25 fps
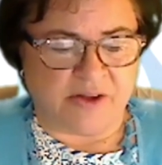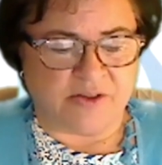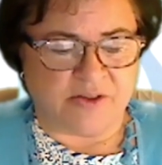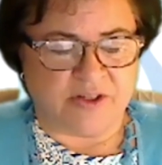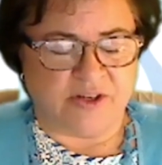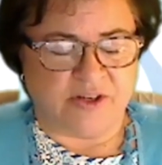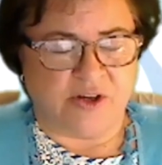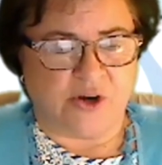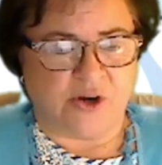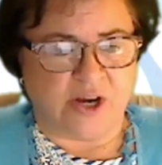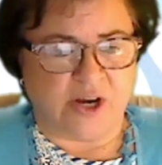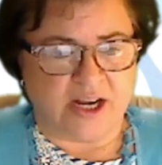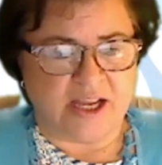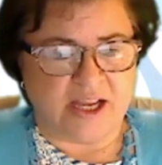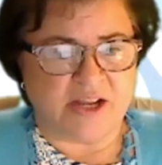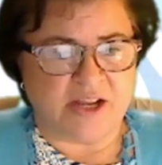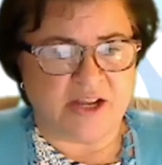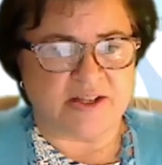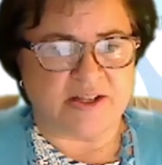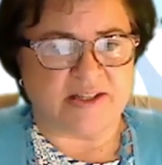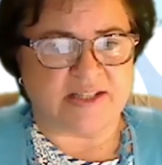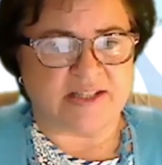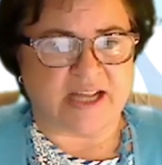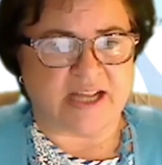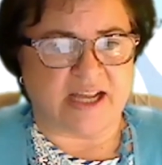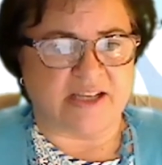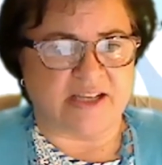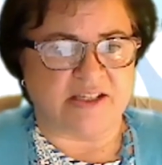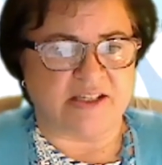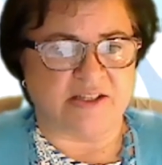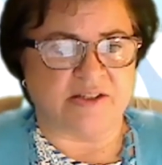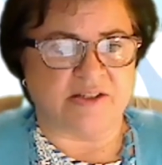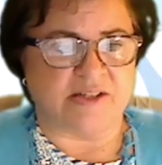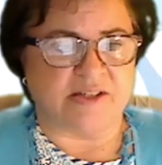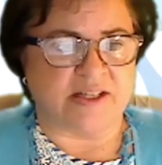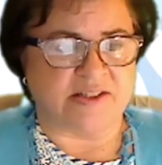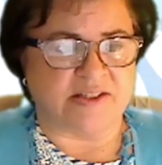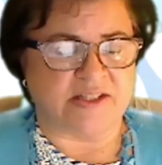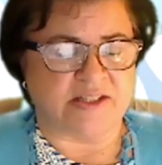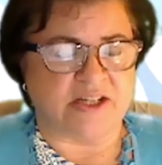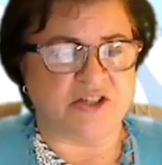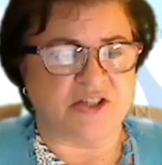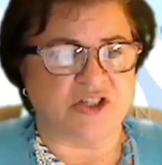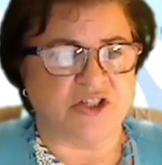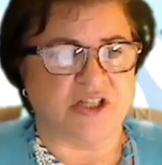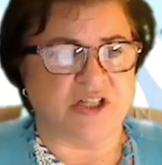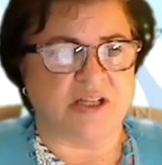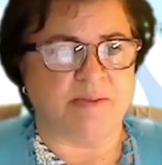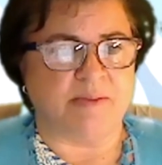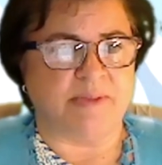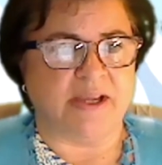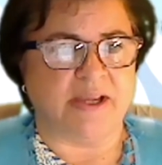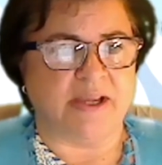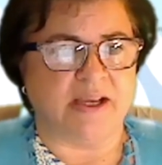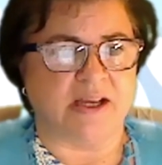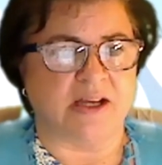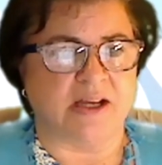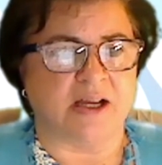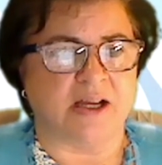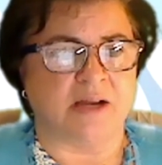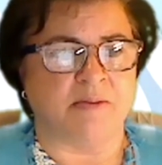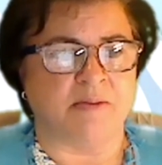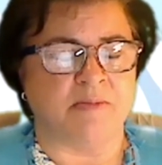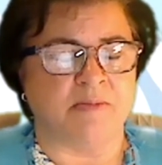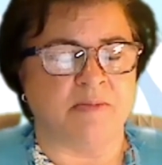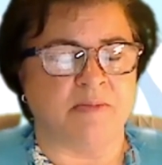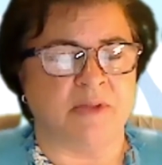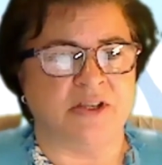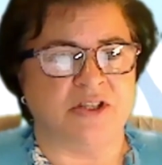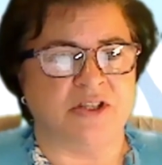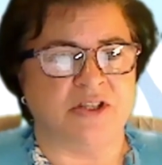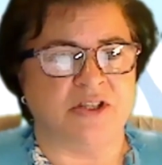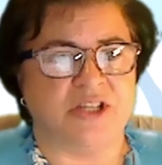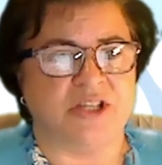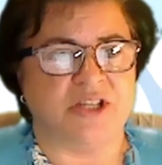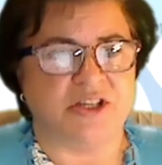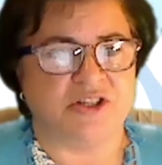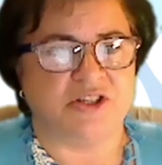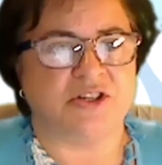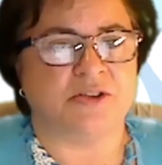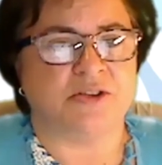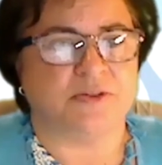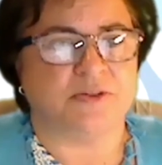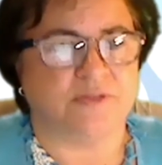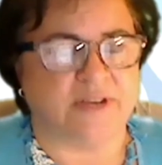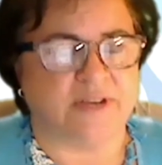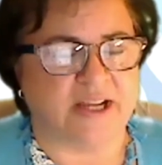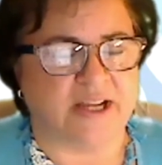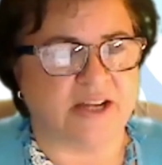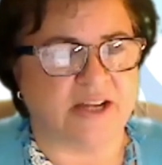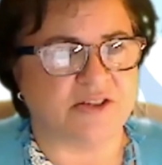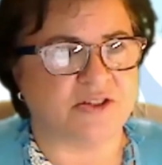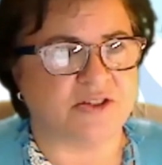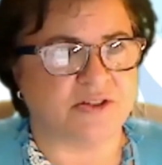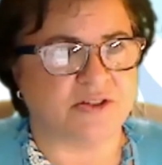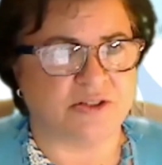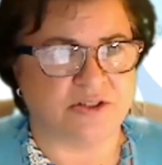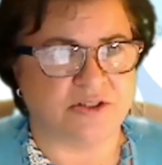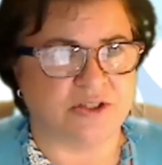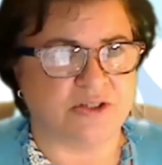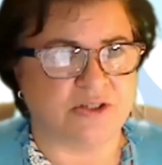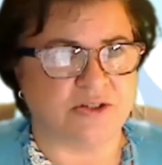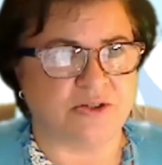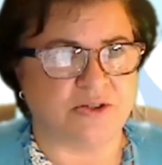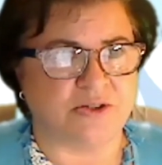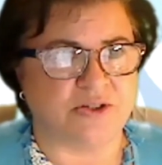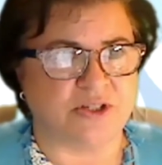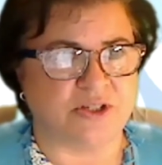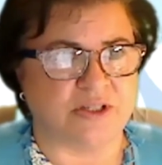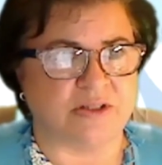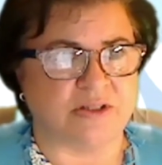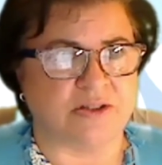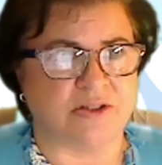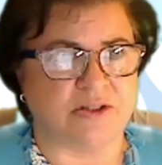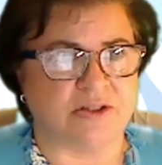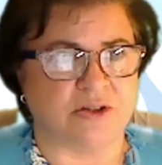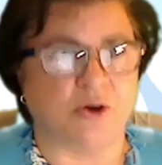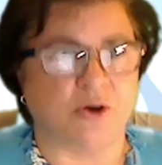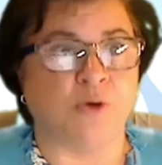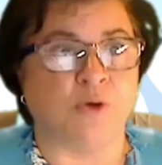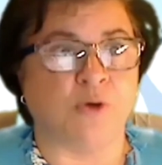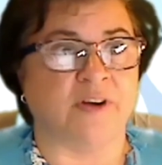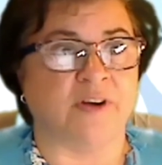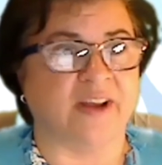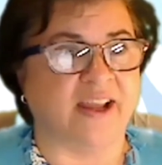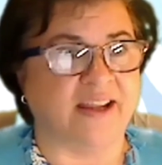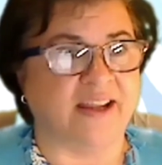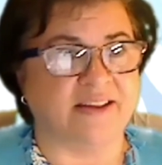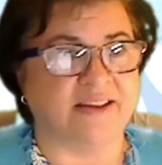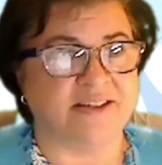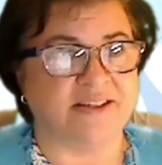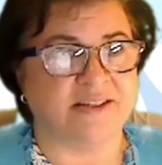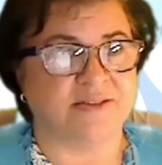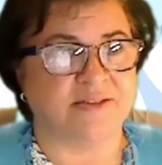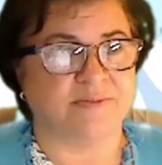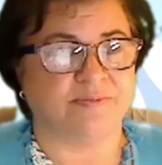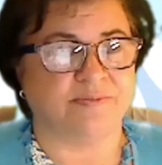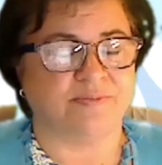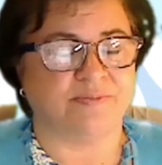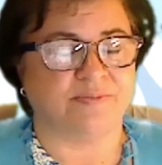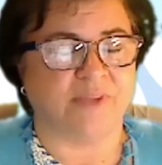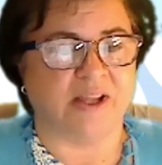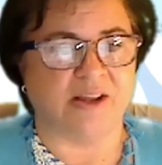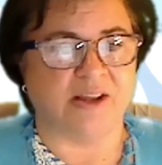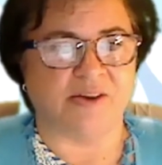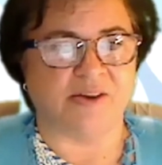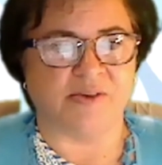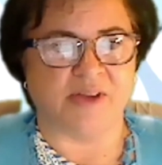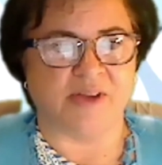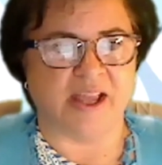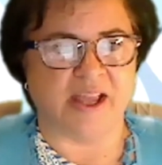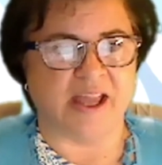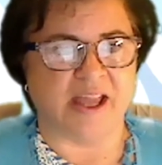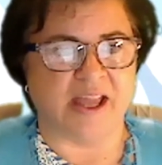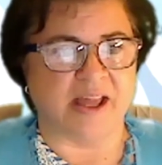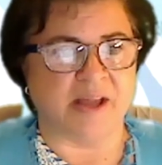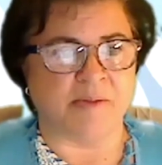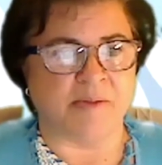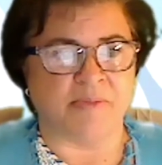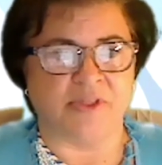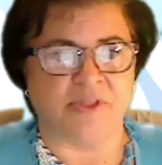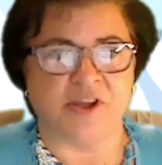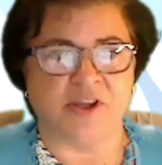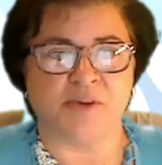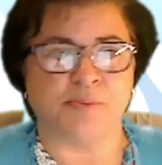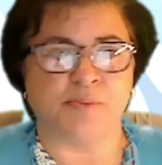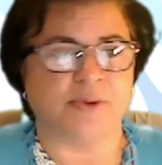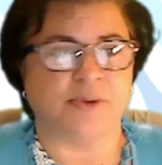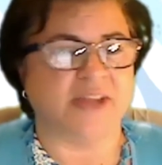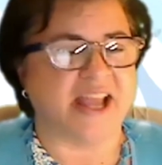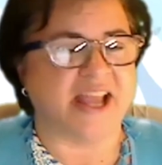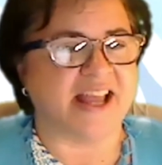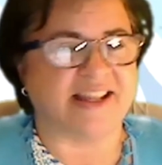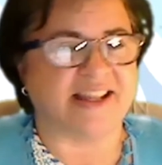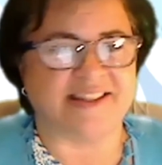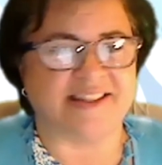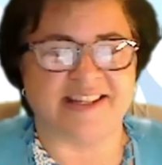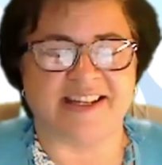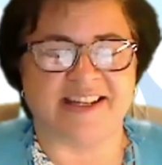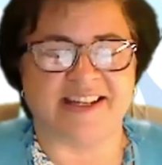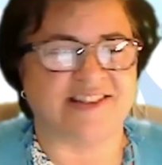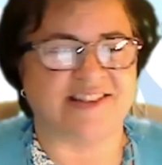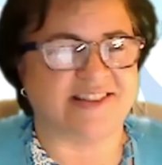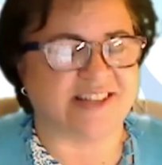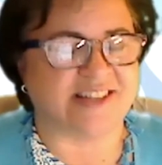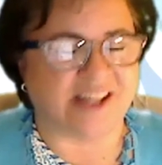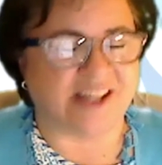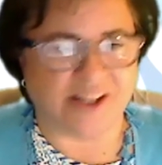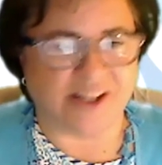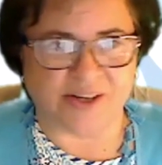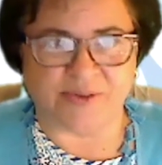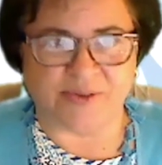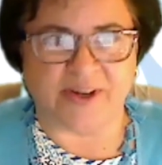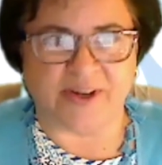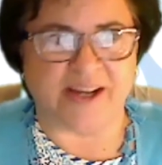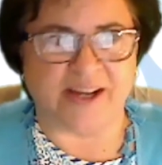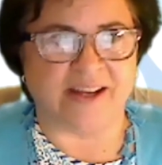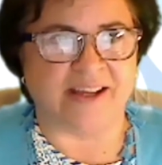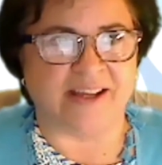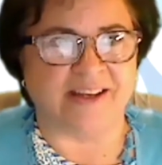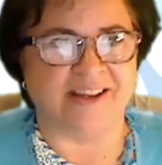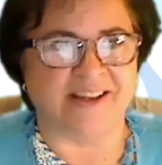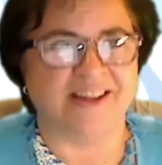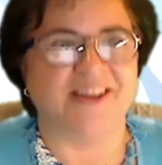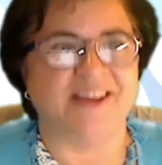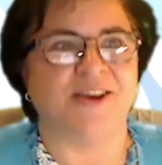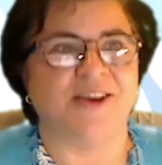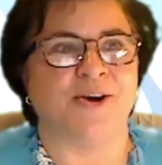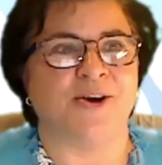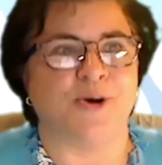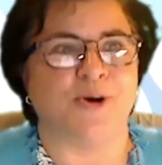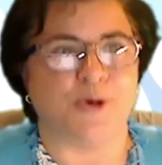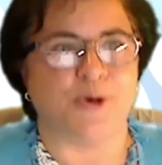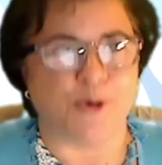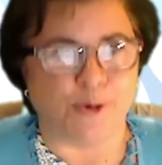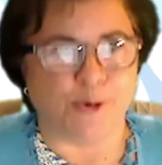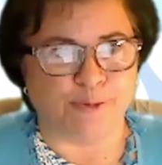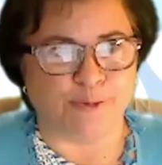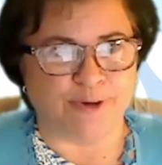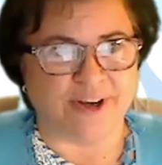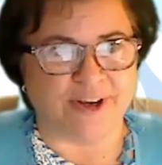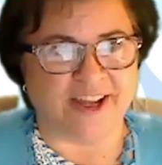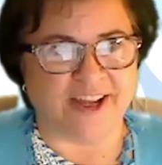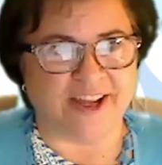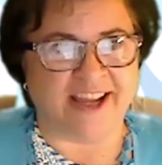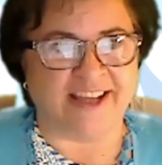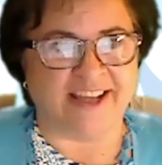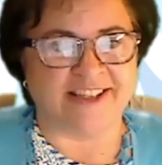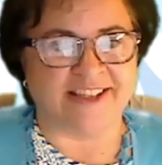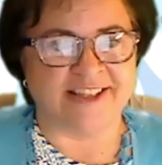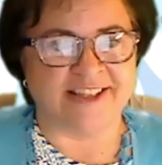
credit unions had to essentially become digital financial institutions overnight. Their plans accelerated overnight.